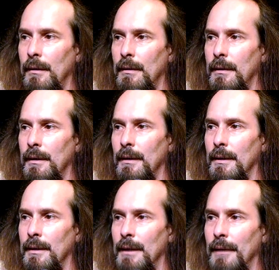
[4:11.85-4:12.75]
Let's see,
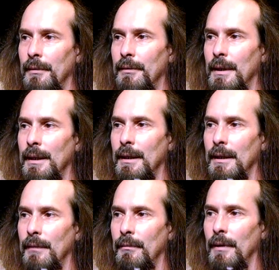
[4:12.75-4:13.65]
yeah, it's got a little ding
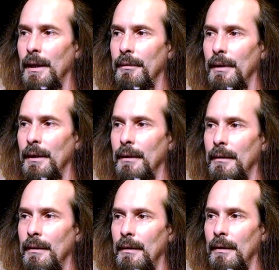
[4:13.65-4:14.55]
in it right
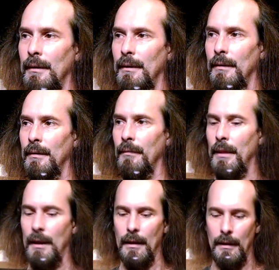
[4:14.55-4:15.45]
there.
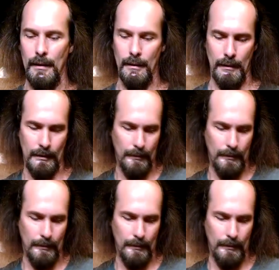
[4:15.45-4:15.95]
And